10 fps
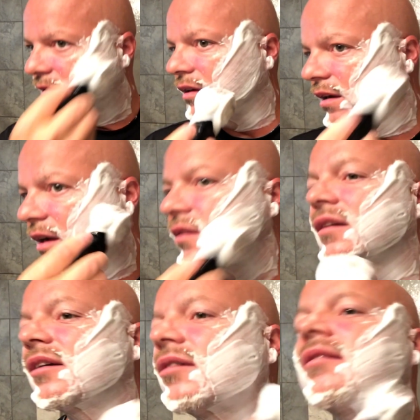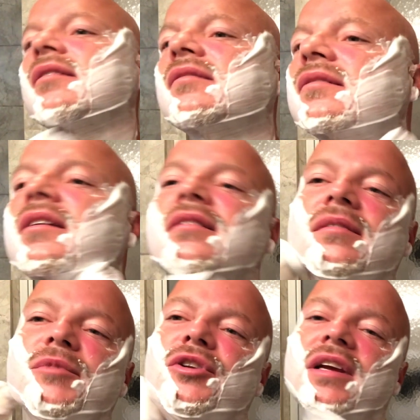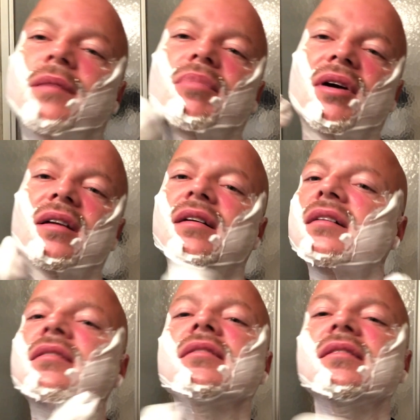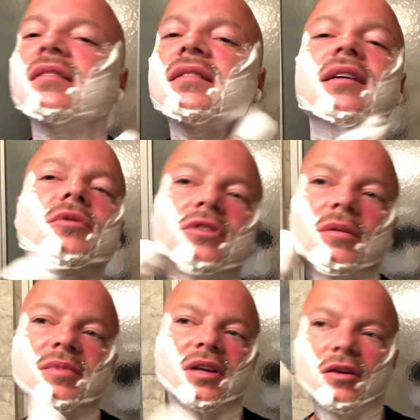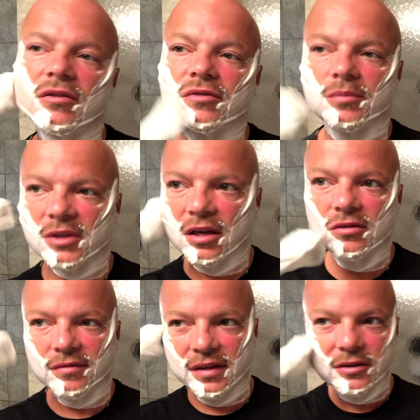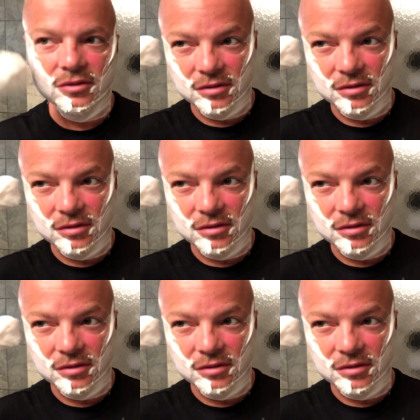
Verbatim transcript: get out there and get some unique products and distinguish themselves from the other vendors.